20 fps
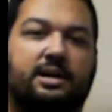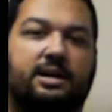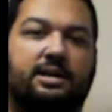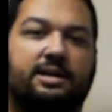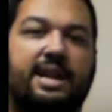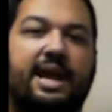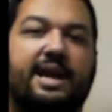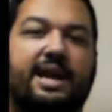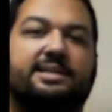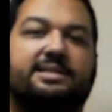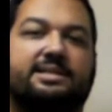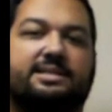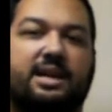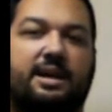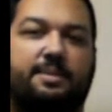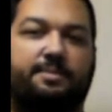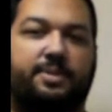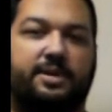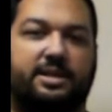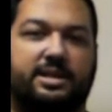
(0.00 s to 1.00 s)
next
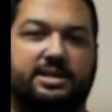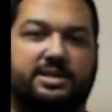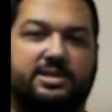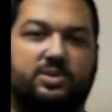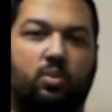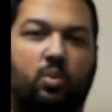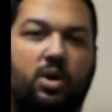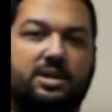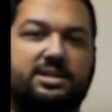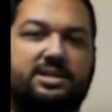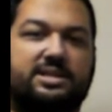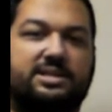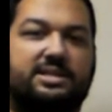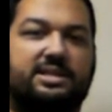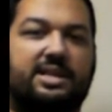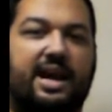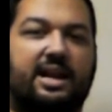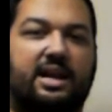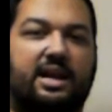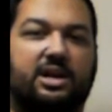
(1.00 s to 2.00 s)
step in this? Once
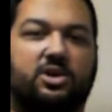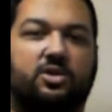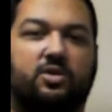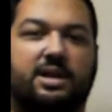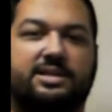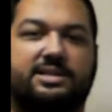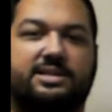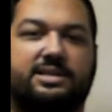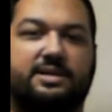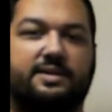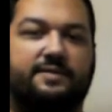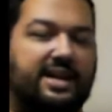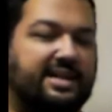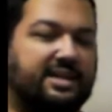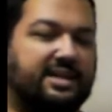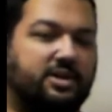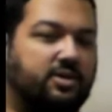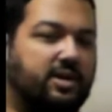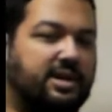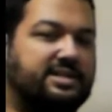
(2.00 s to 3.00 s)
that
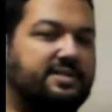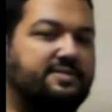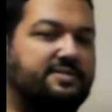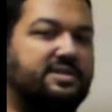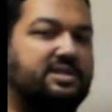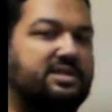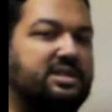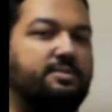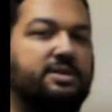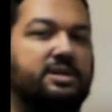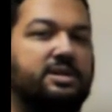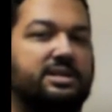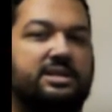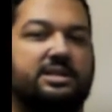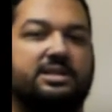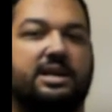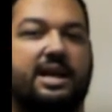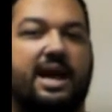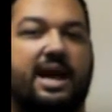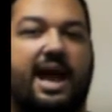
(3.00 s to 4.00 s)
aggressive stimulus
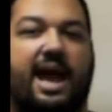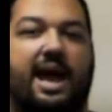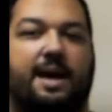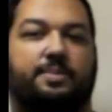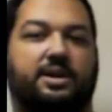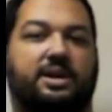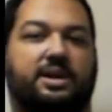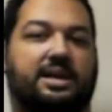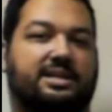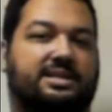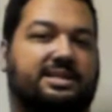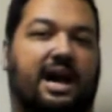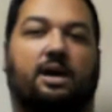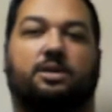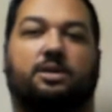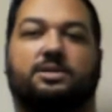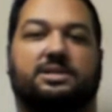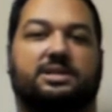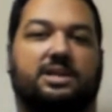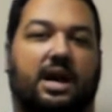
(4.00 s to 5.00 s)
is going to happen, it's
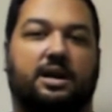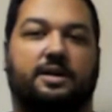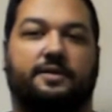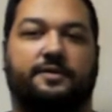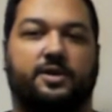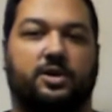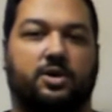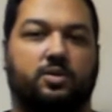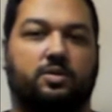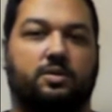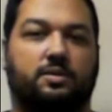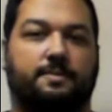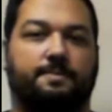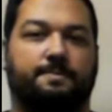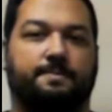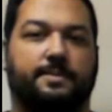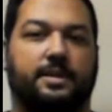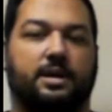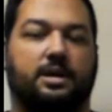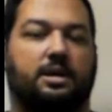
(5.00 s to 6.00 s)
outside of you.
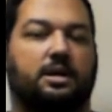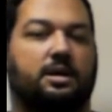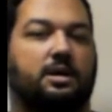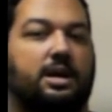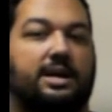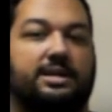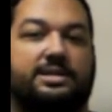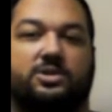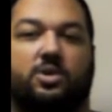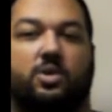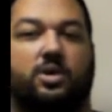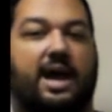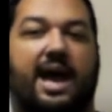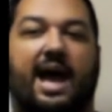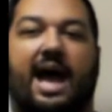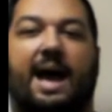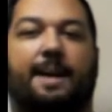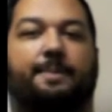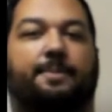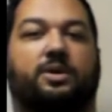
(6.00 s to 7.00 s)
It's going to
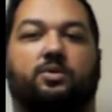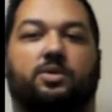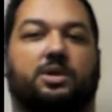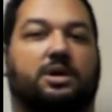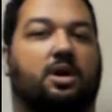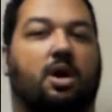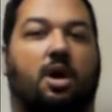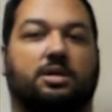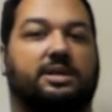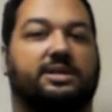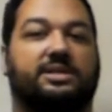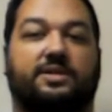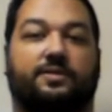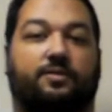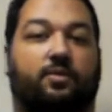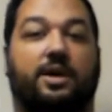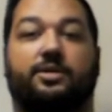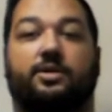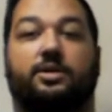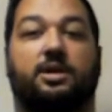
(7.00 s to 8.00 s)
happen regardless of
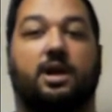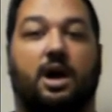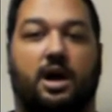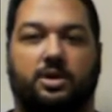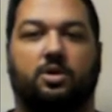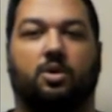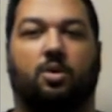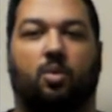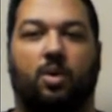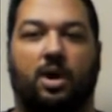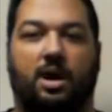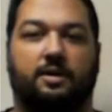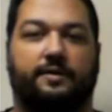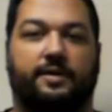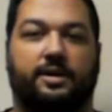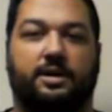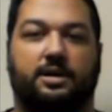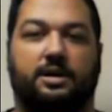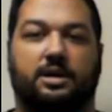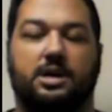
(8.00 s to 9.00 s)
whether or not you're aware of
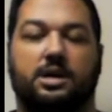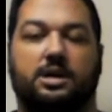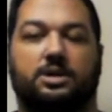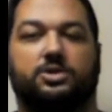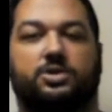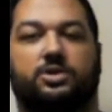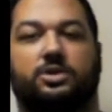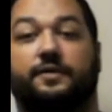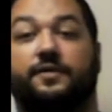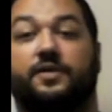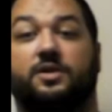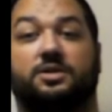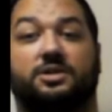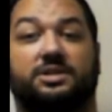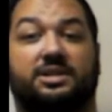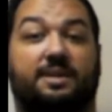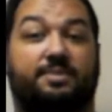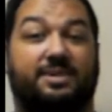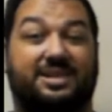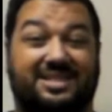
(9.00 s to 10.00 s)
it. So the first
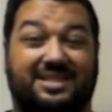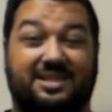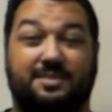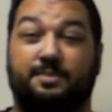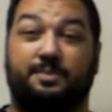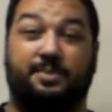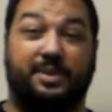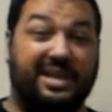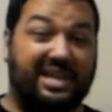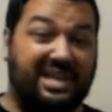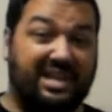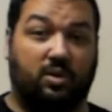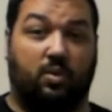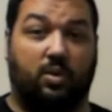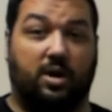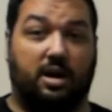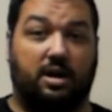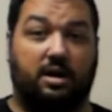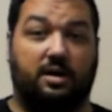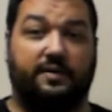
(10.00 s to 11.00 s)
step is to be
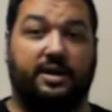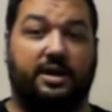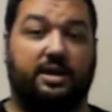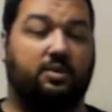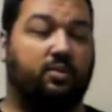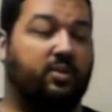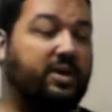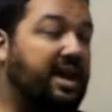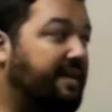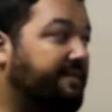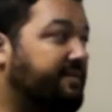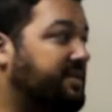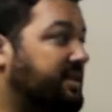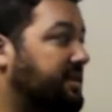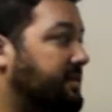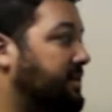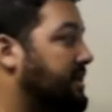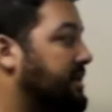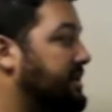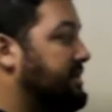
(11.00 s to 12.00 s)
aware of it. We have
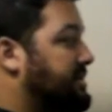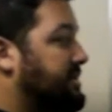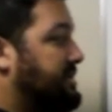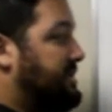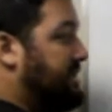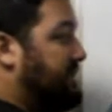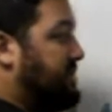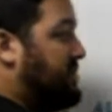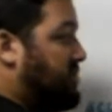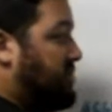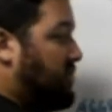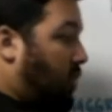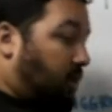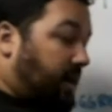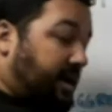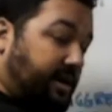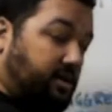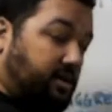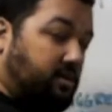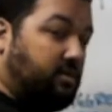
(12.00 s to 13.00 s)
the
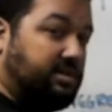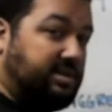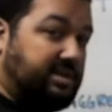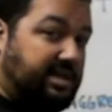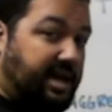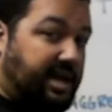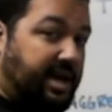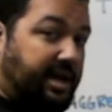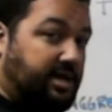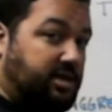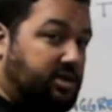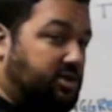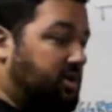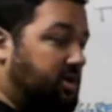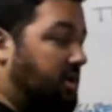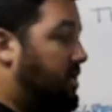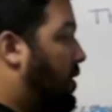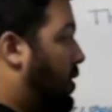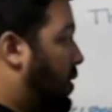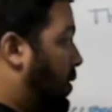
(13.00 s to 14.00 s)
sensorial stage
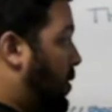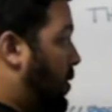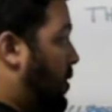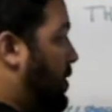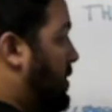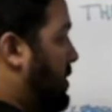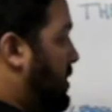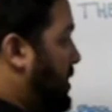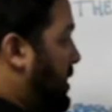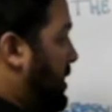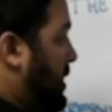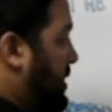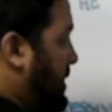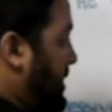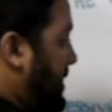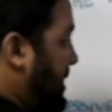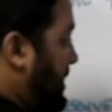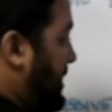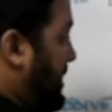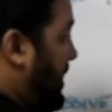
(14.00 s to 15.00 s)
or
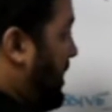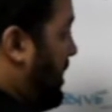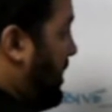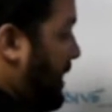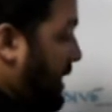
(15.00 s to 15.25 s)
the